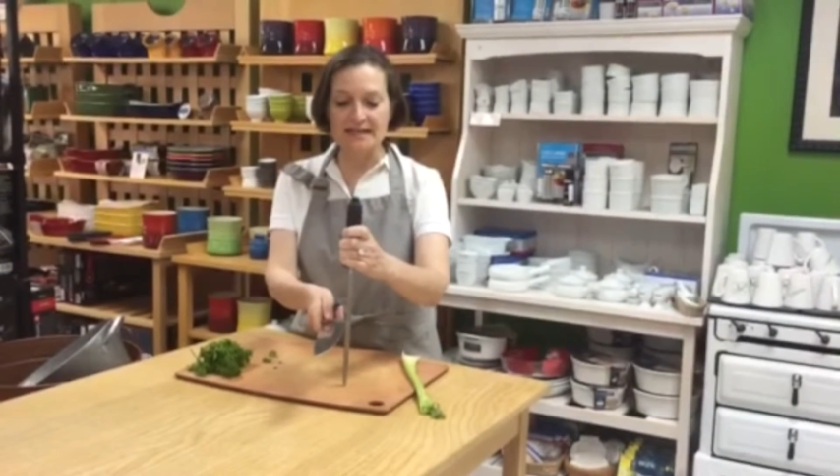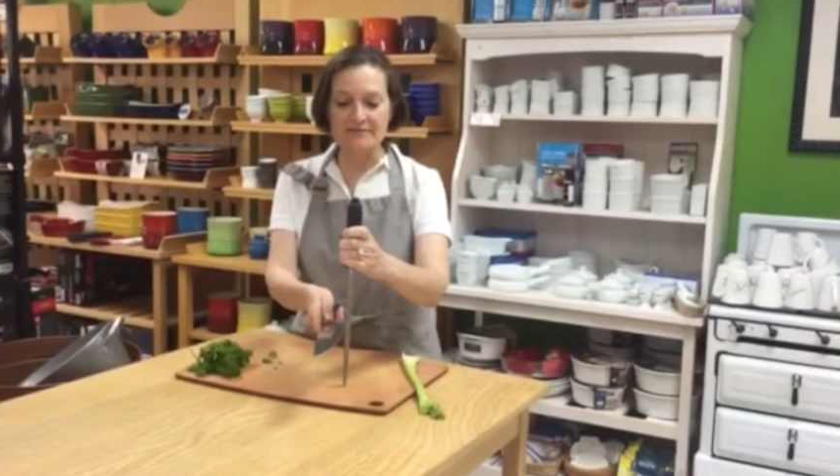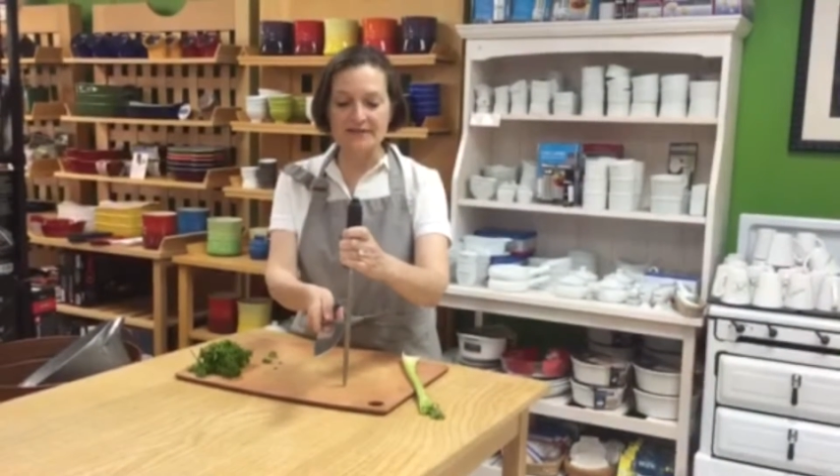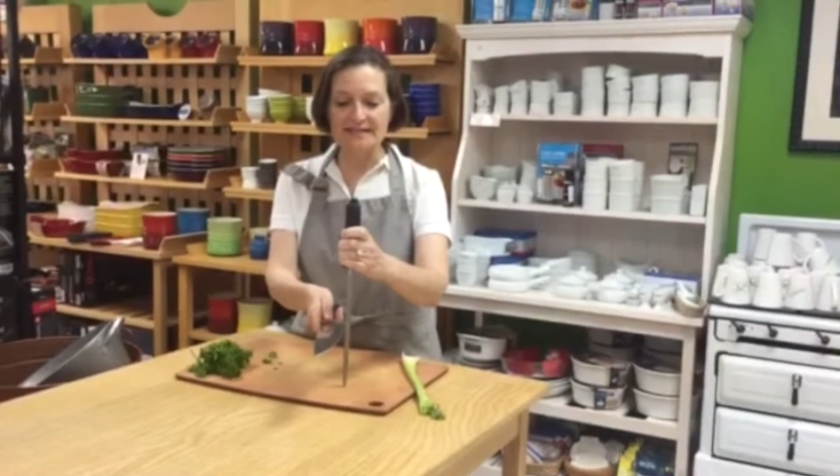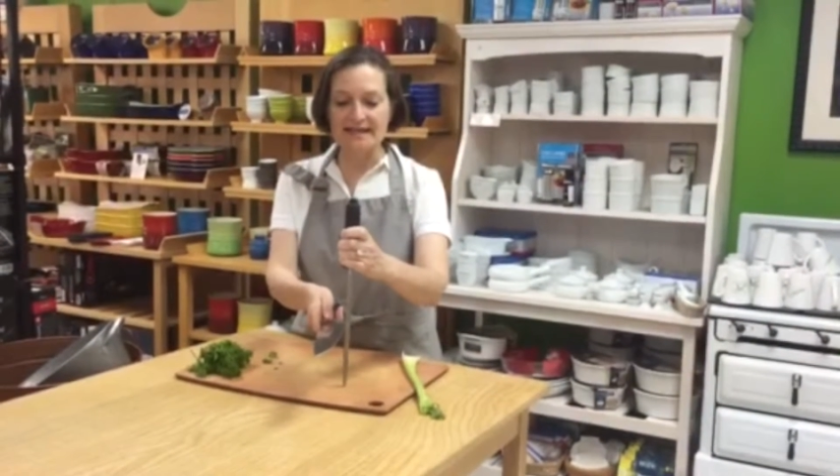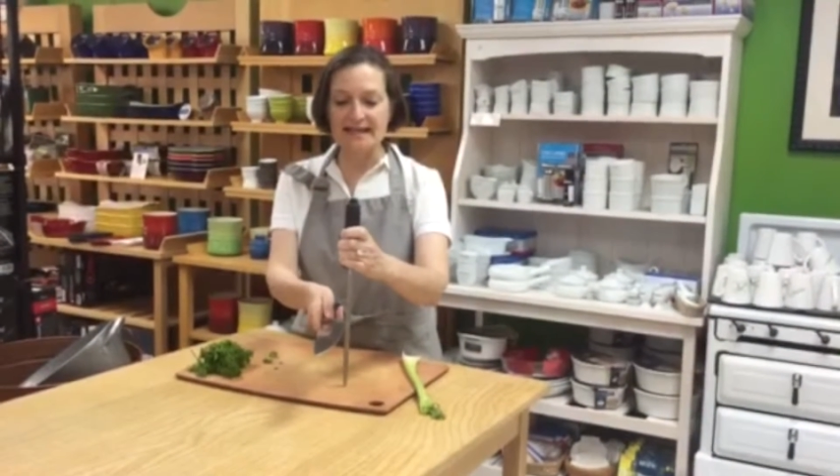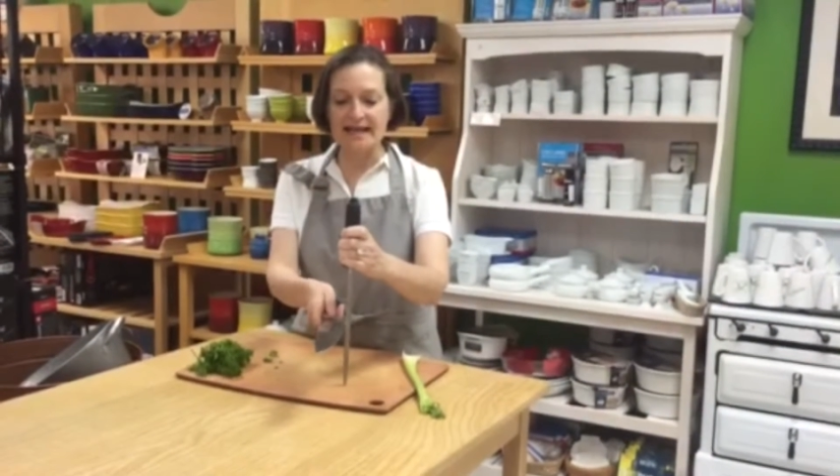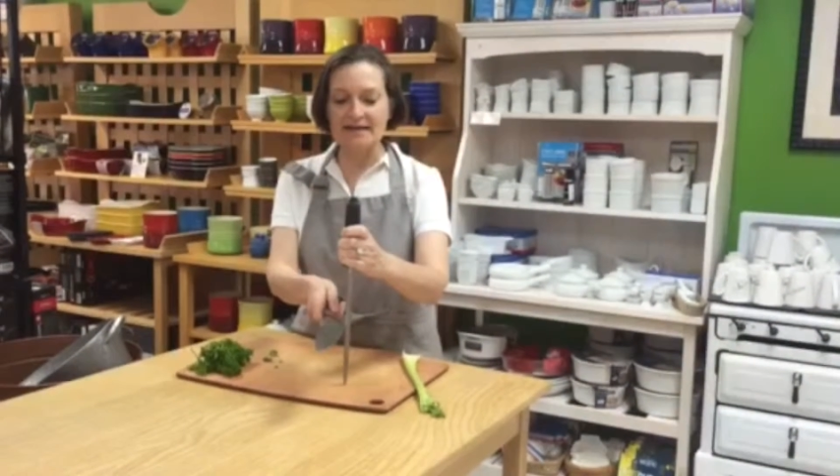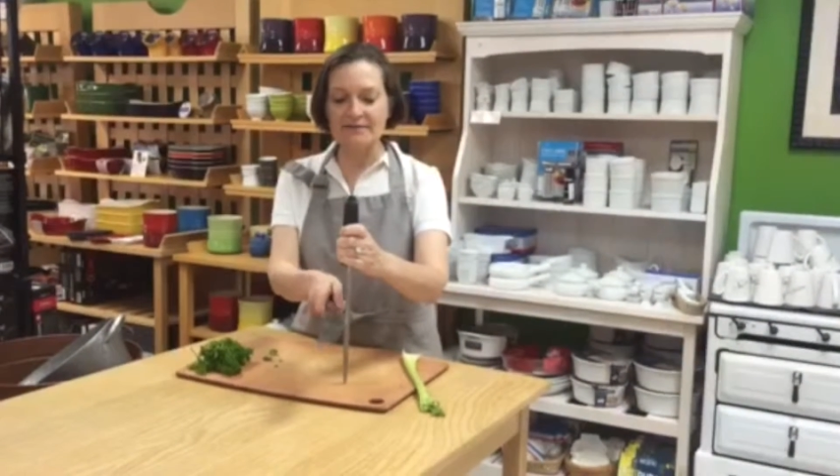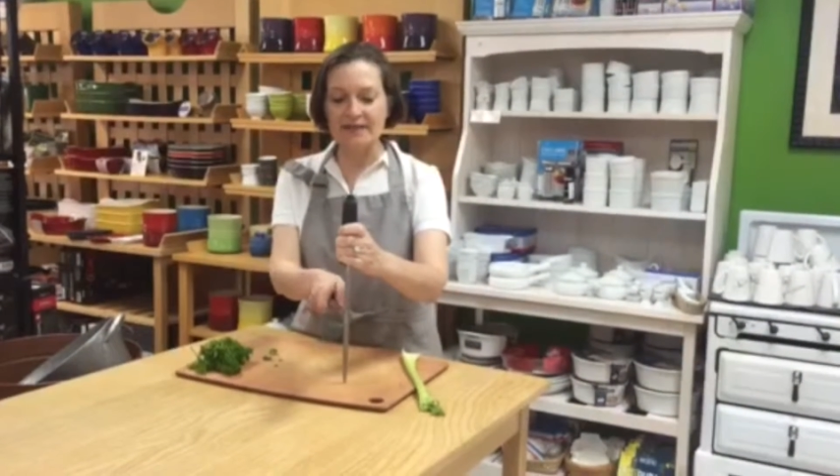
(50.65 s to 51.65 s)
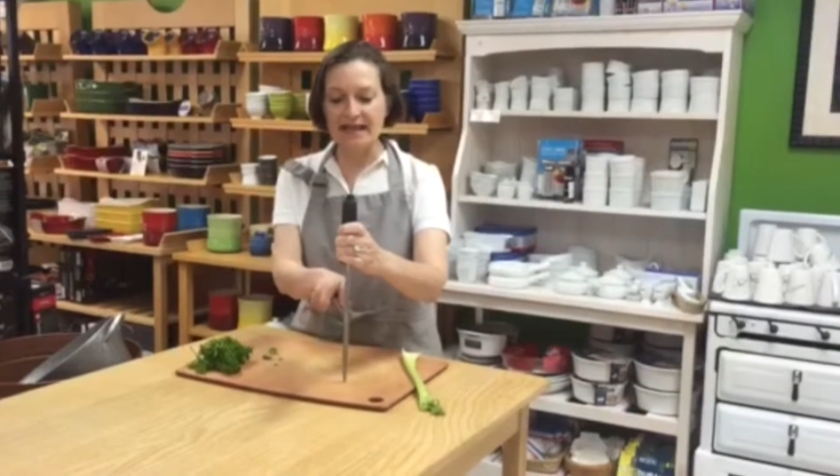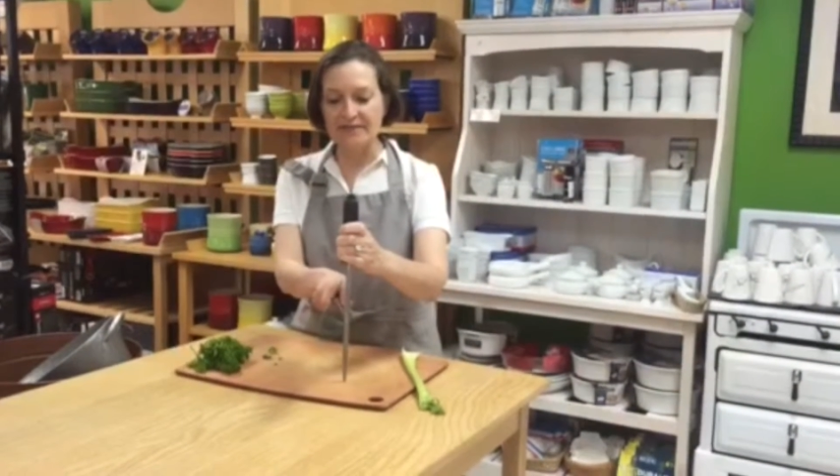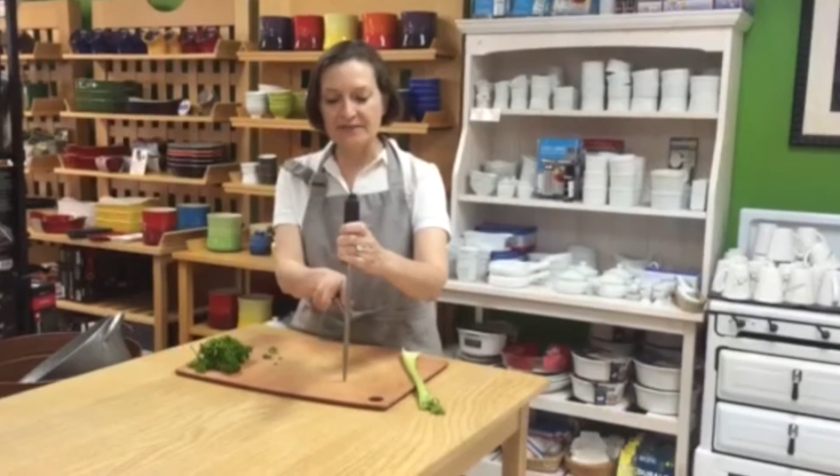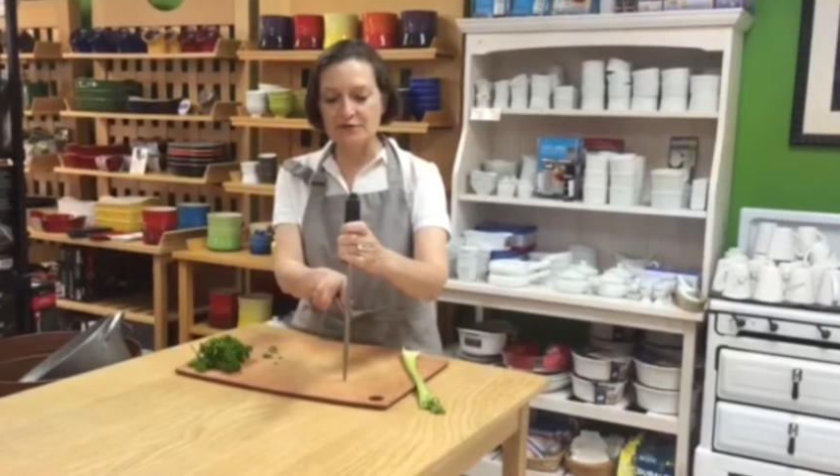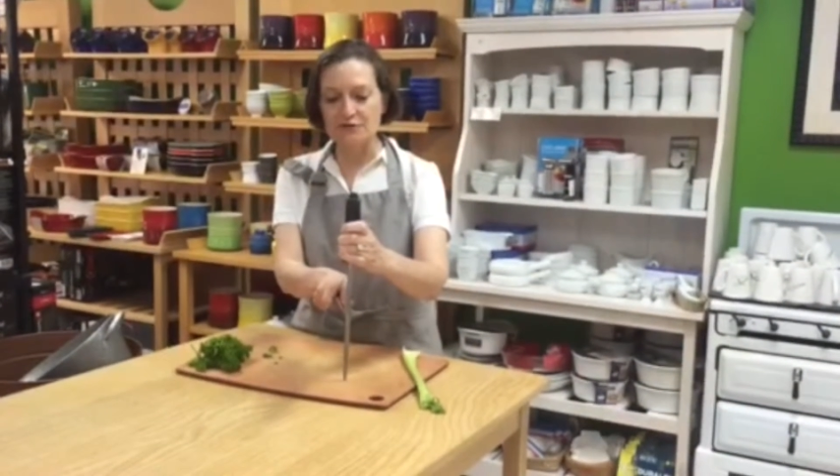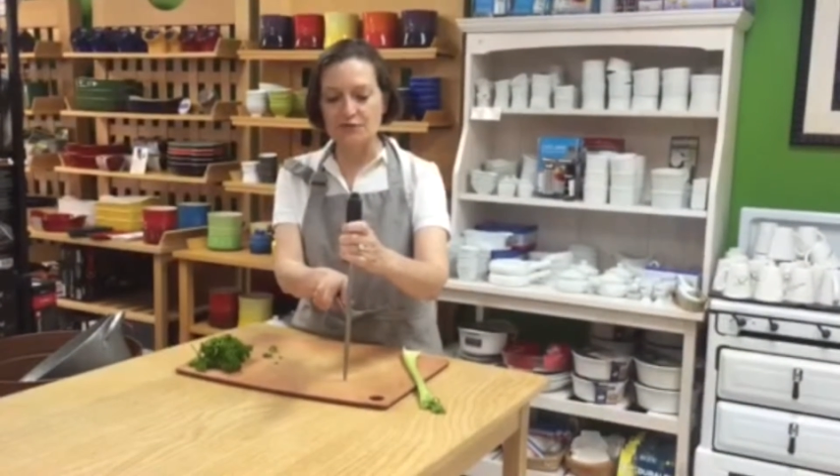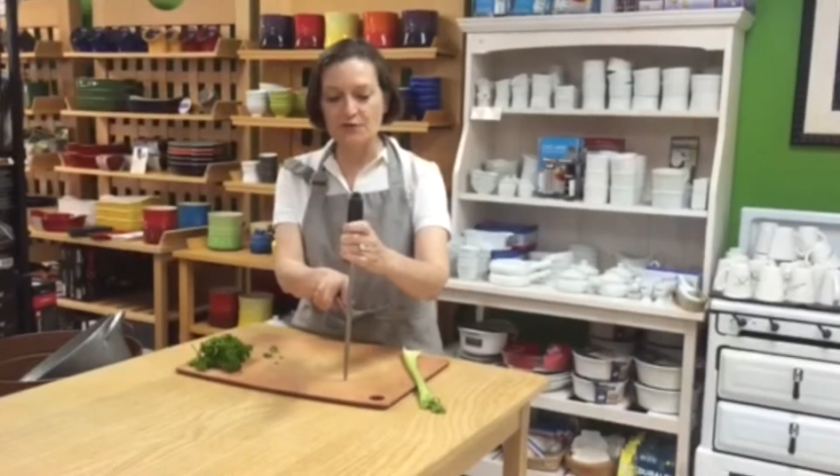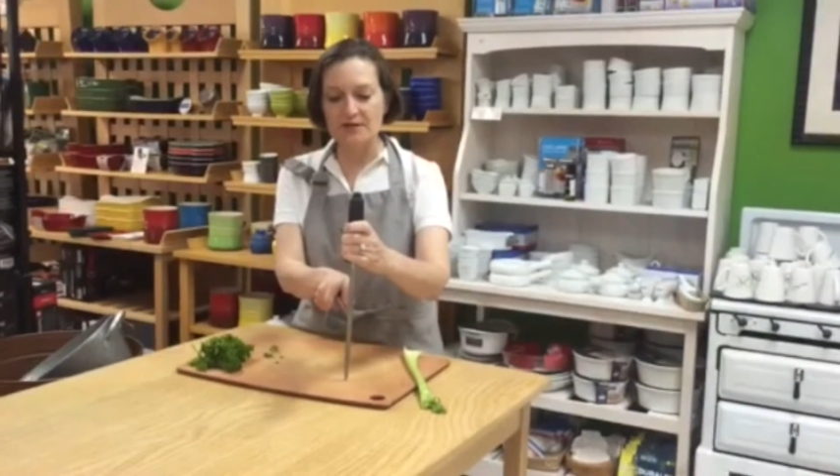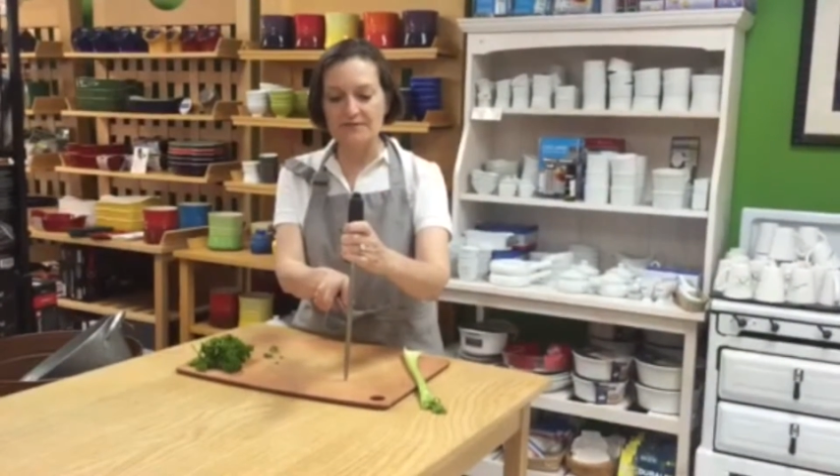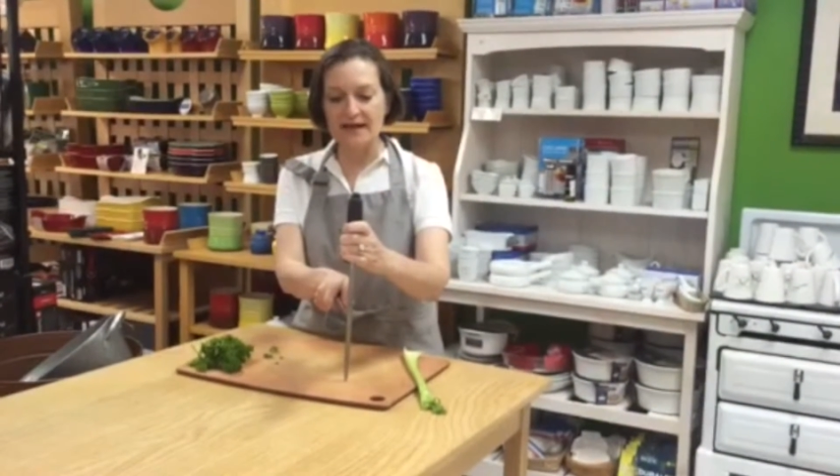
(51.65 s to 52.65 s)
and if I take half of that, there's
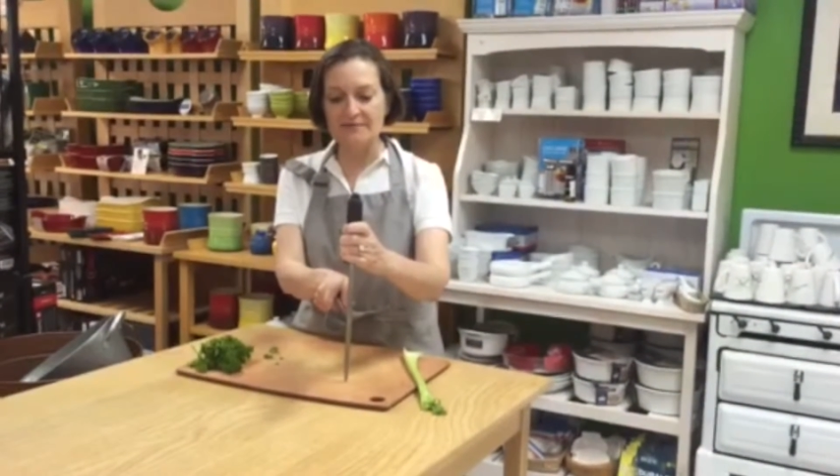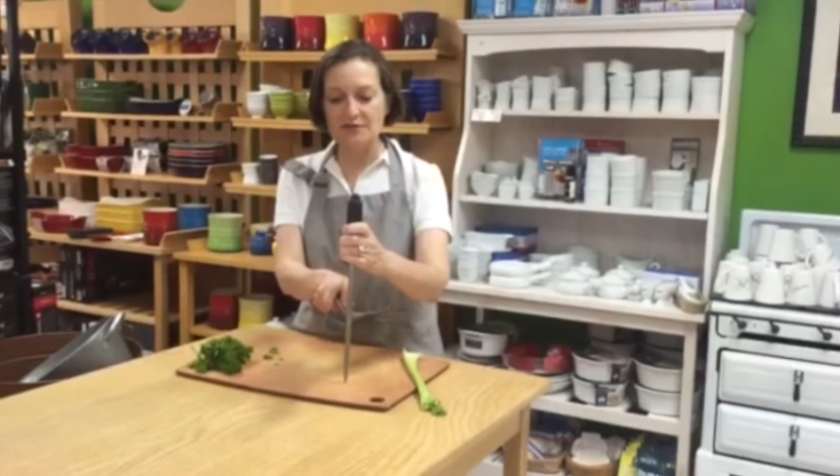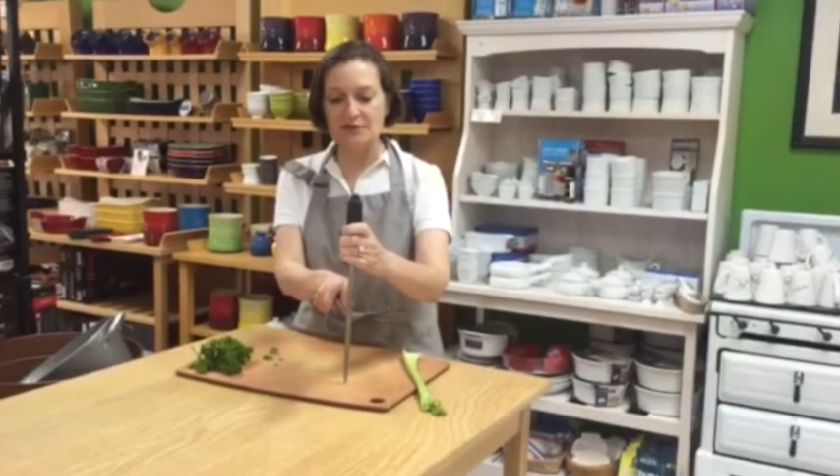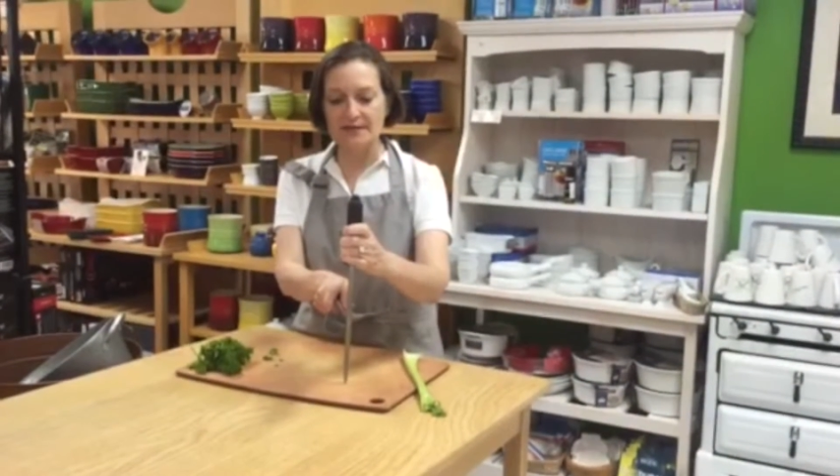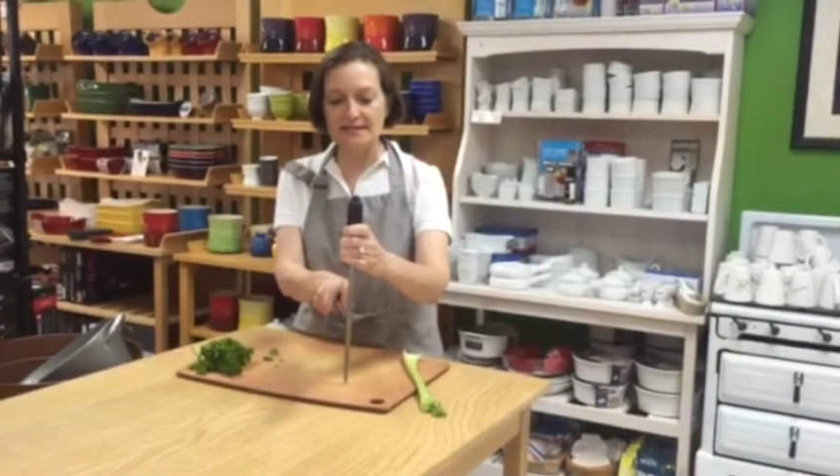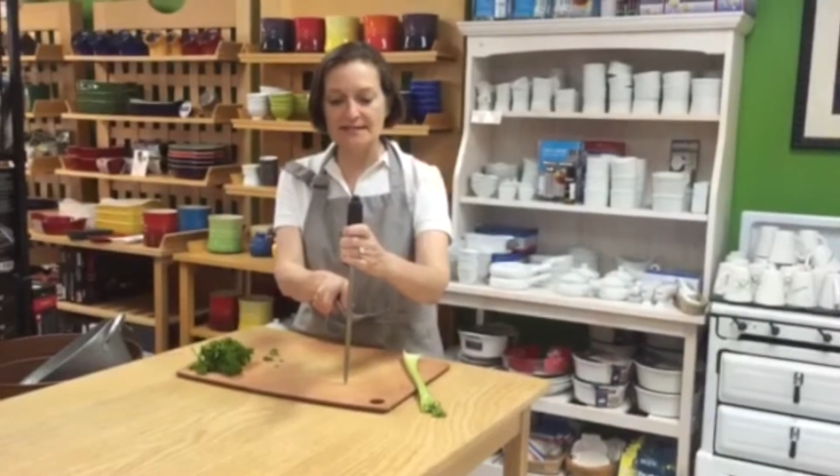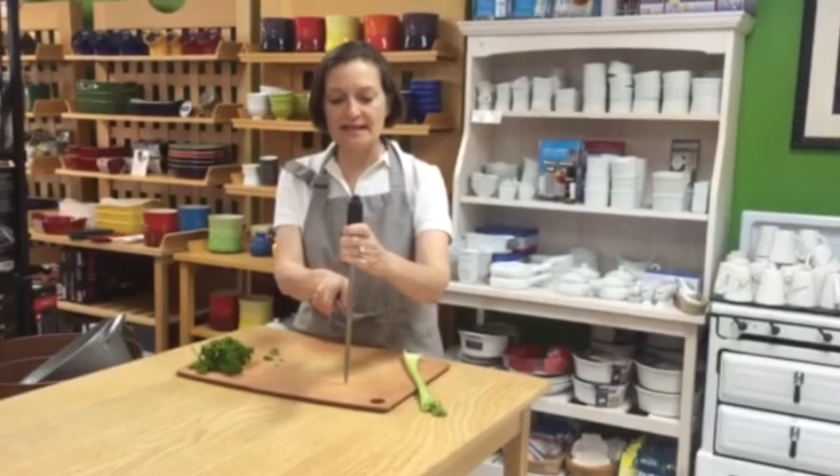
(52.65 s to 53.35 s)
45 degrees,